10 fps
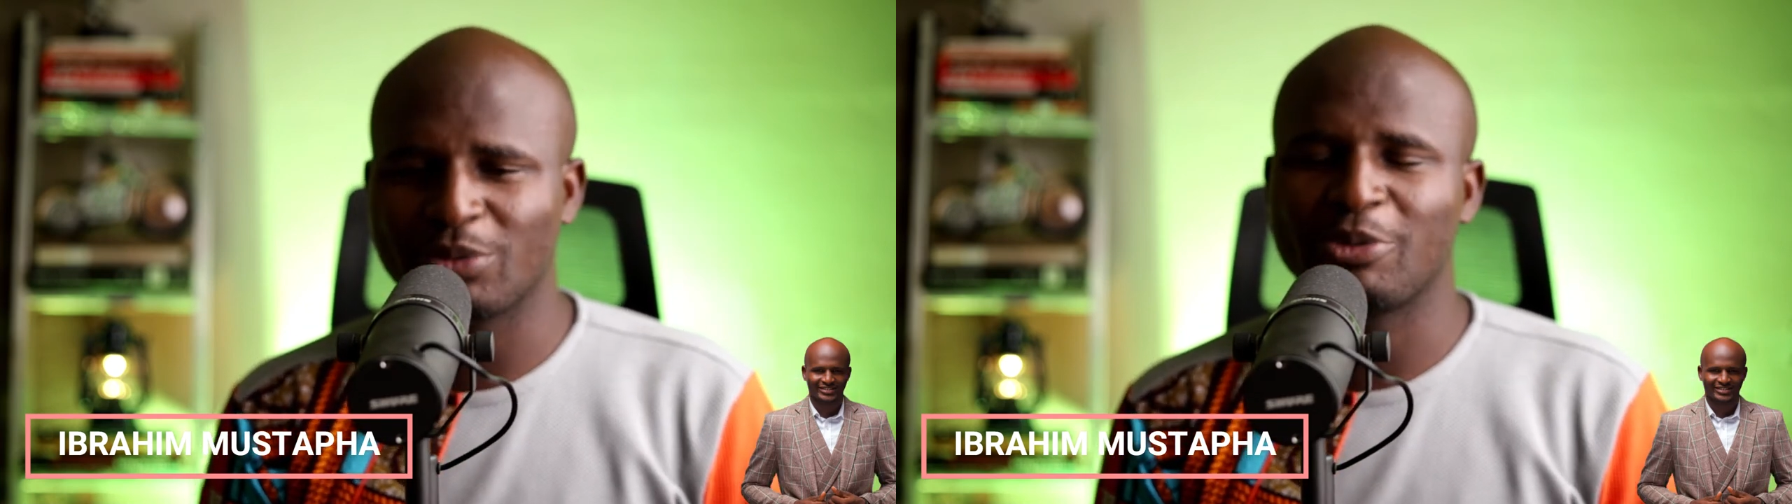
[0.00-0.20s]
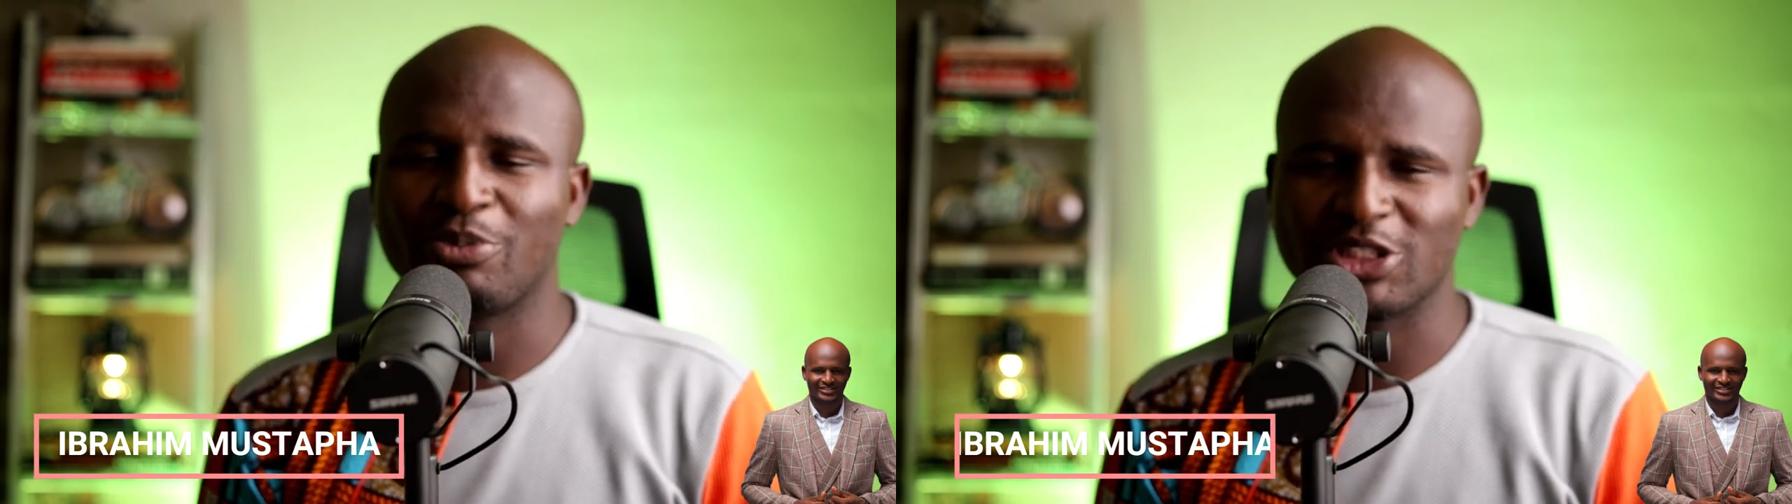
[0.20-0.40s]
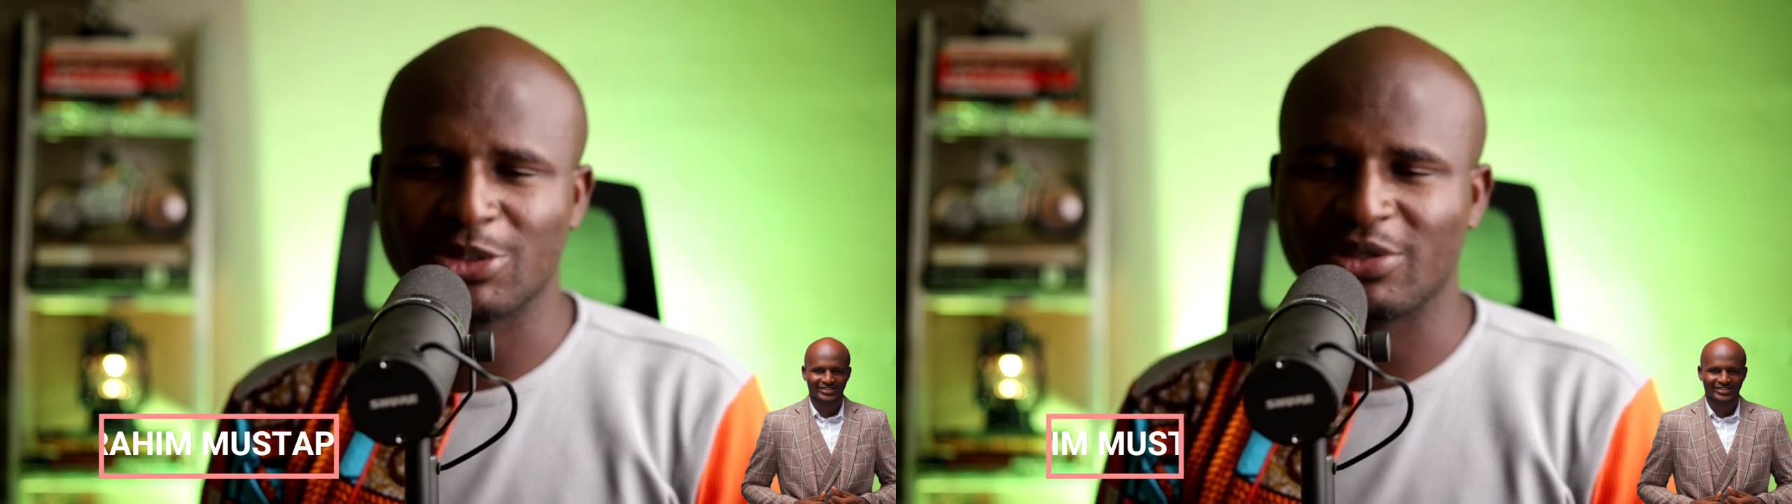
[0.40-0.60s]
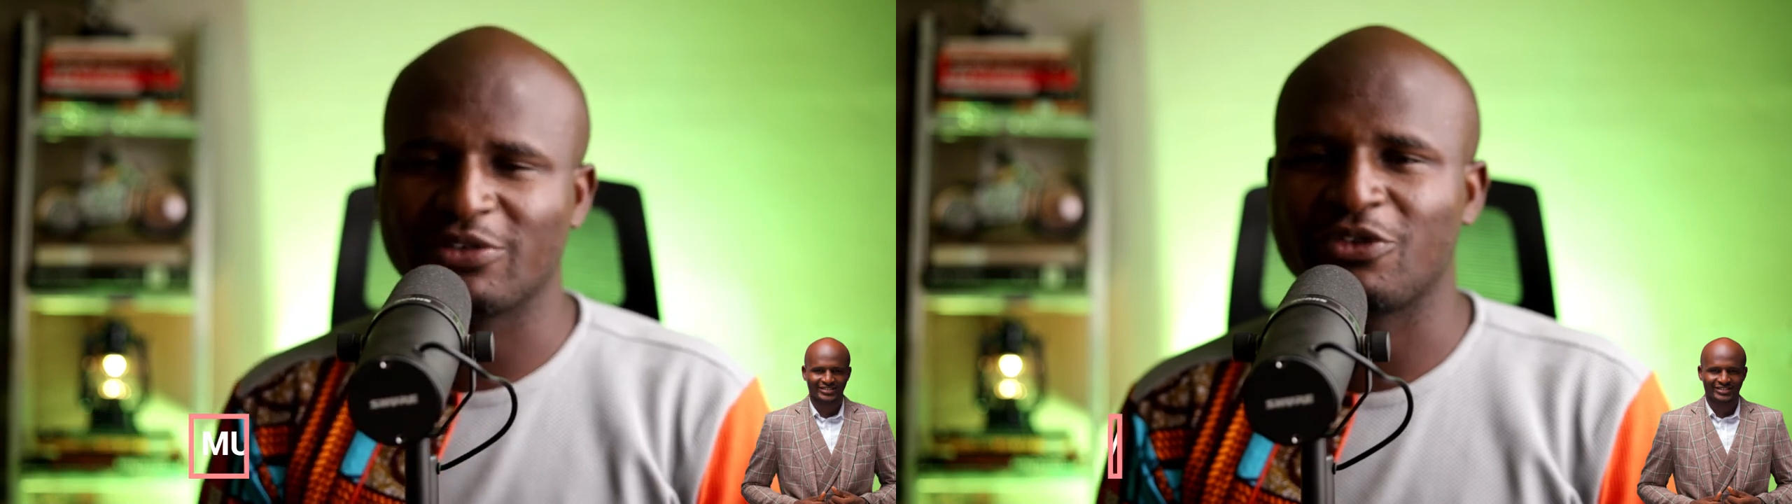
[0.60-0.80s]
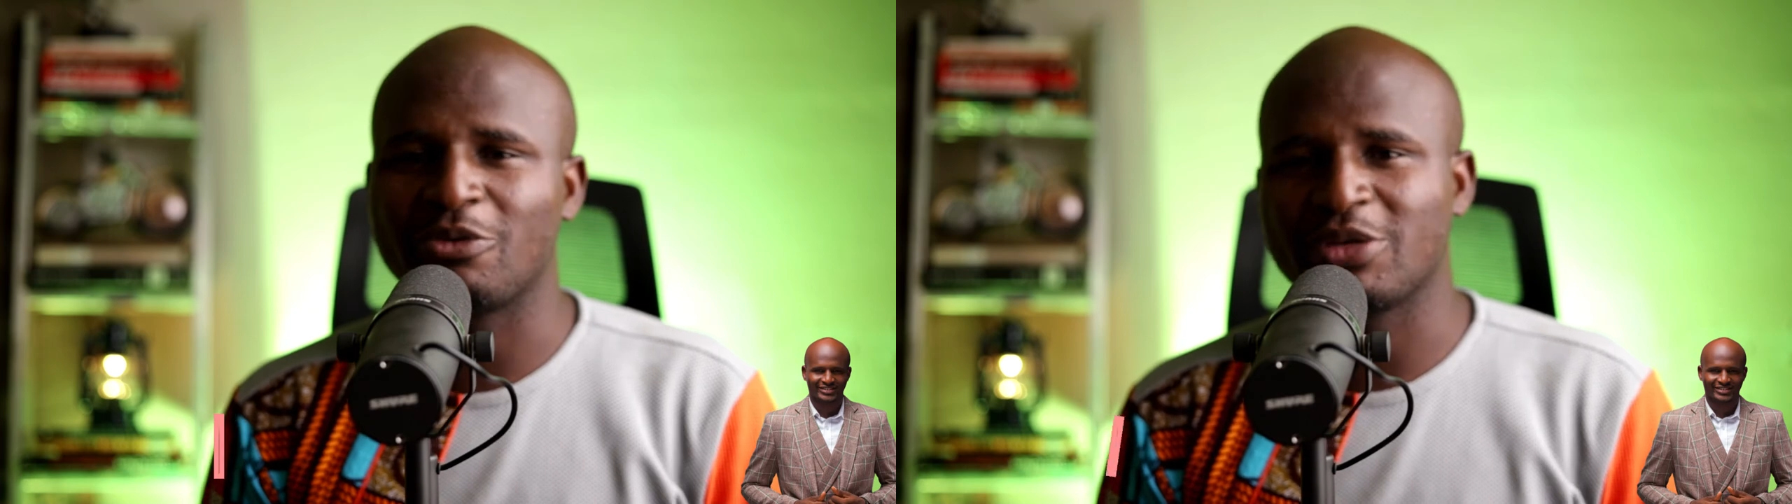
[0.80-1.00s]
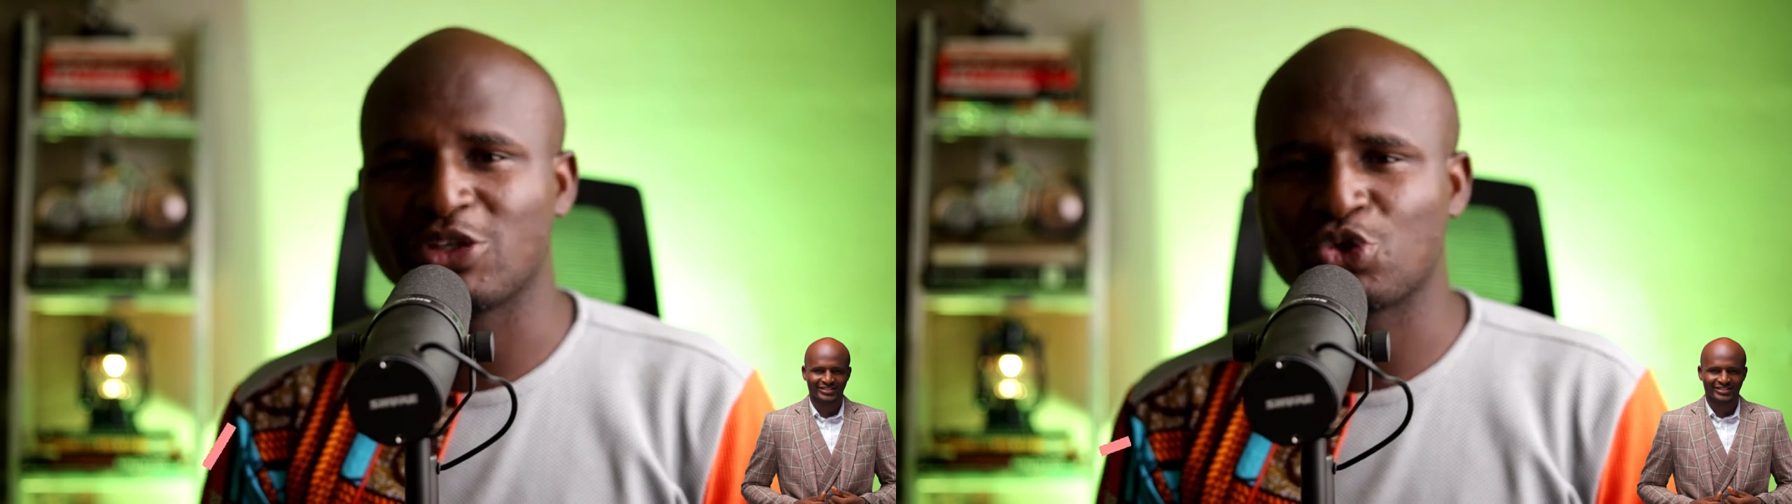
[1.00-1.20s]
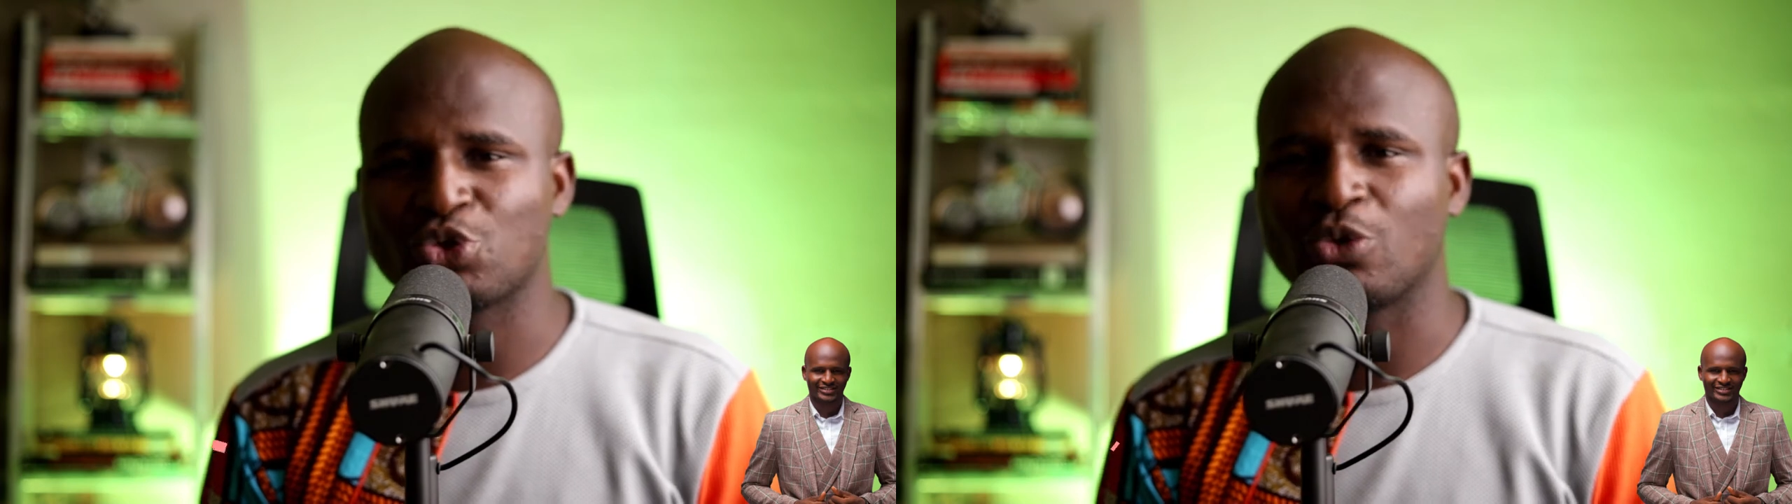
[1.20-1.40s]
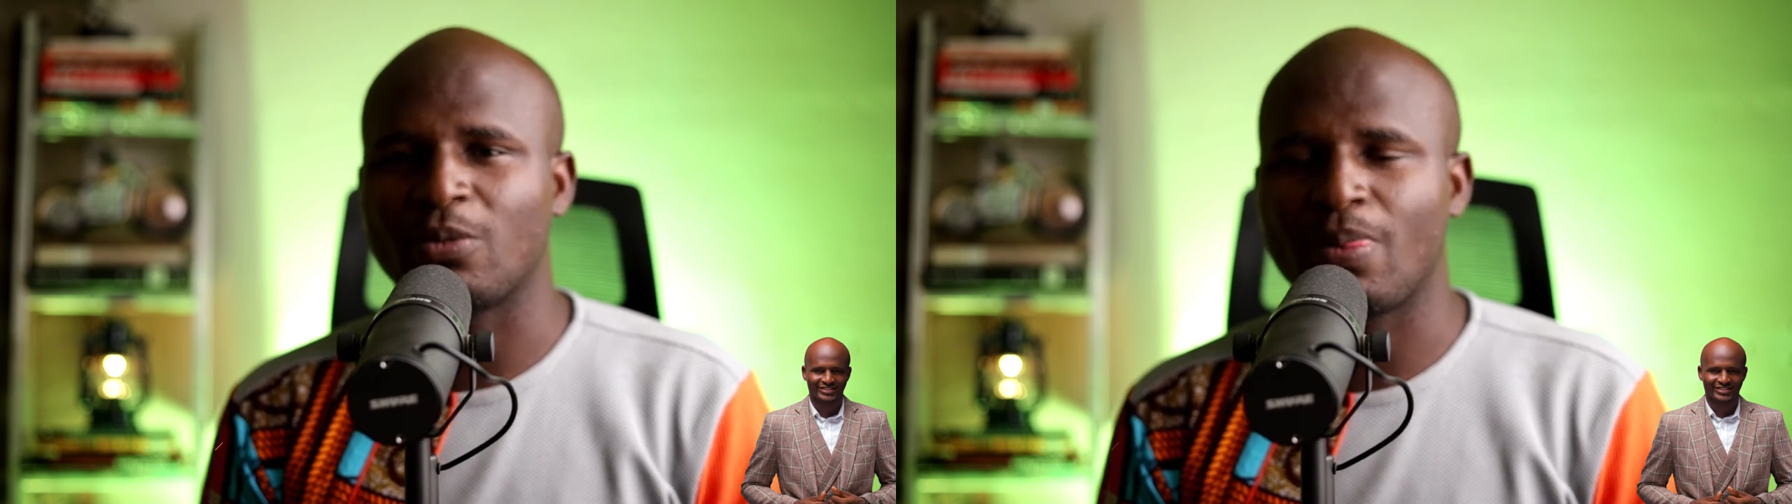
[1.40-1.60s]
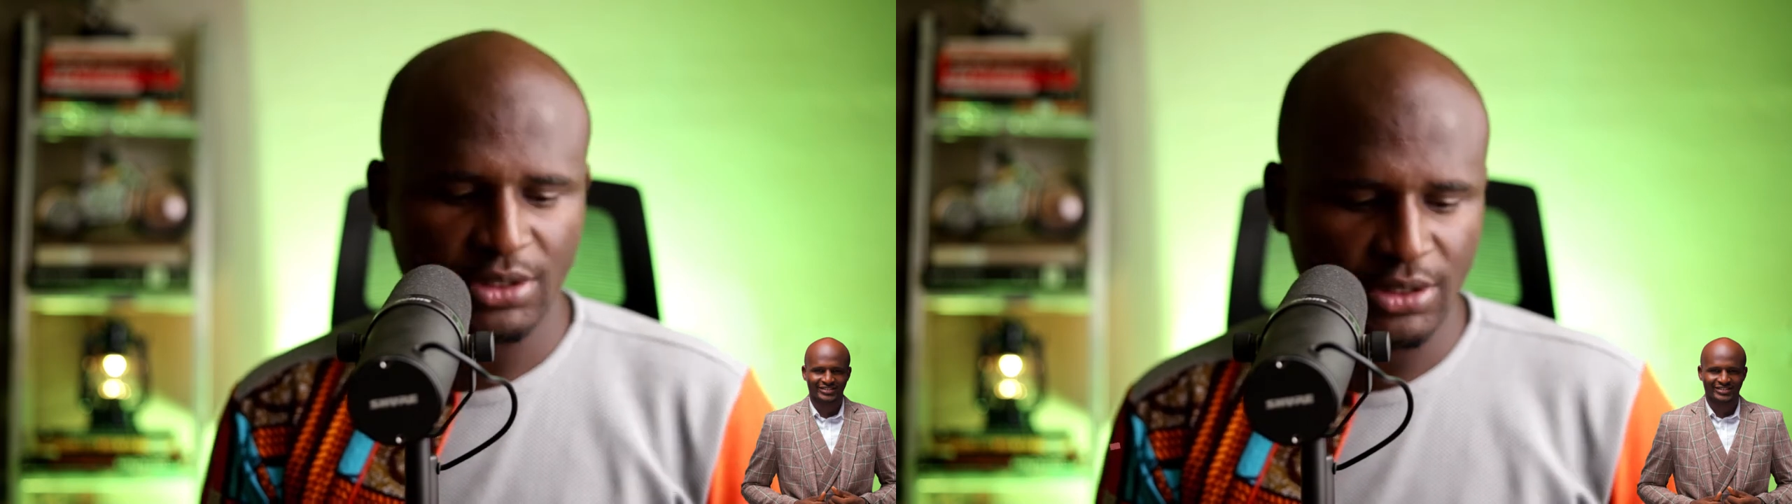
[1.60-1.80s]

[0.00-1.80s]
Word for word: possible for me too.